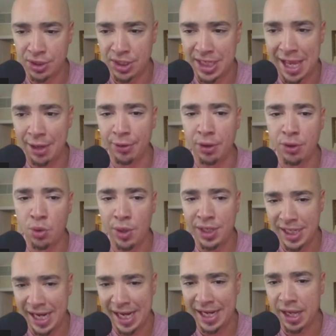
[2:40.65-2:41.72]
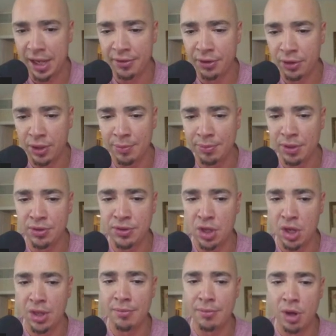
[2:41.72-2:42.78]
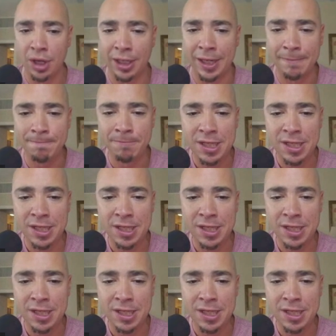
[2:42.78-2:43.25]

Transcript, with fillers: the algo coin and other cryptos on the market.